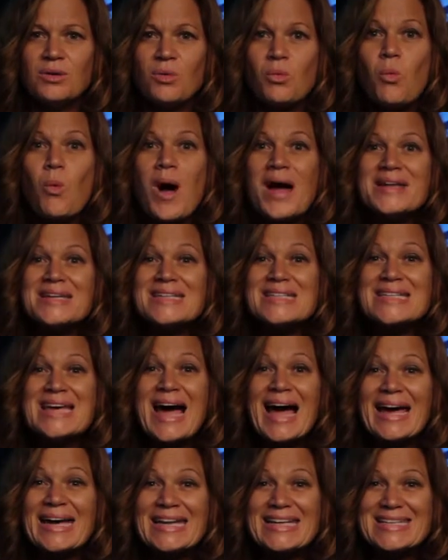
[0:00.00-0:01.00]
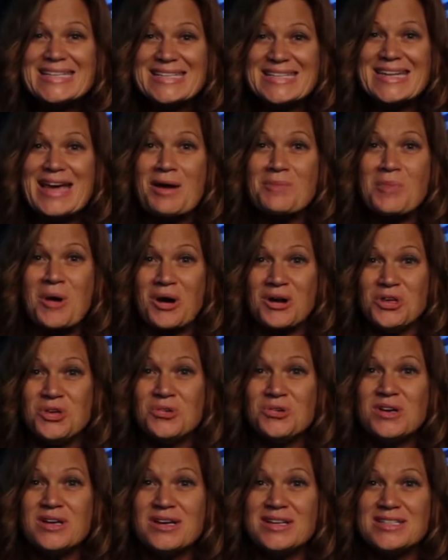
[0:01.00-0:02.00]
What tiny step are
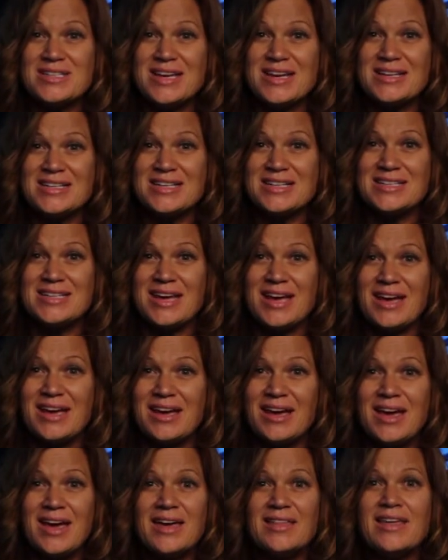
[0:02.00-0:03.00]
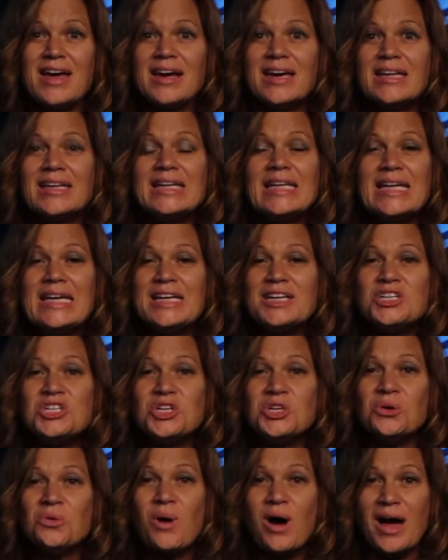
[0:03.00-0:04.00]
you going to take today that can lead
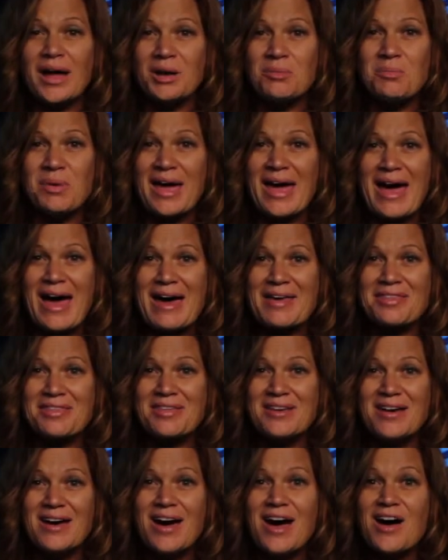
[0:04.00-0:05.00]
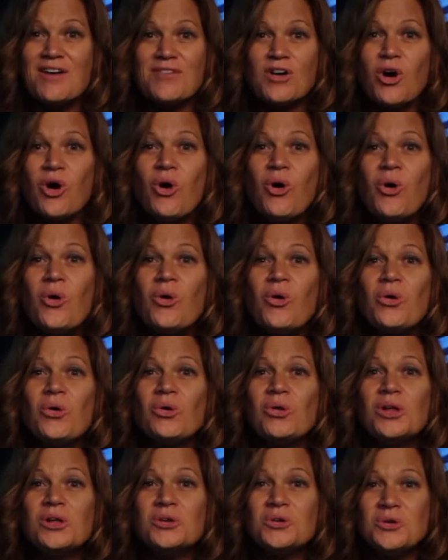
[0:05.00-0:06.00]
you on a path of a
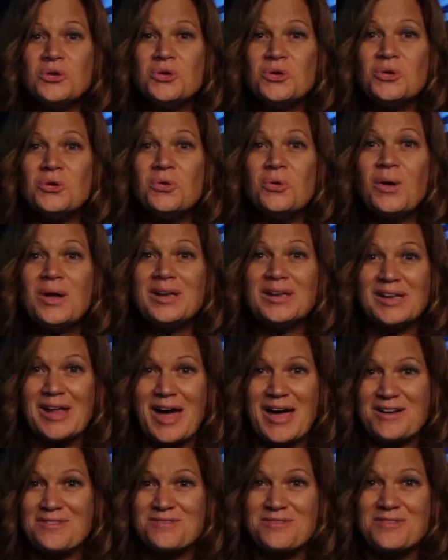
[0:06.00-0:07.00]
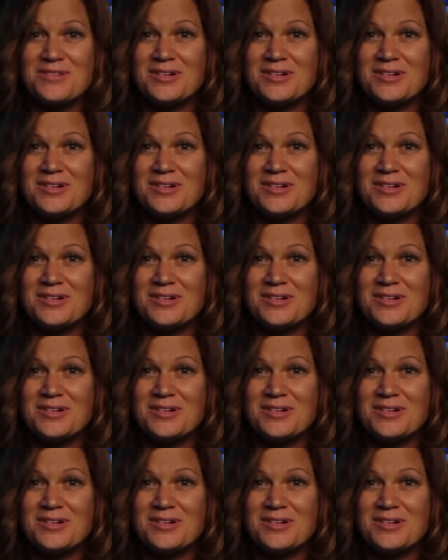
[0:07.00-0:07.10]
whole new life?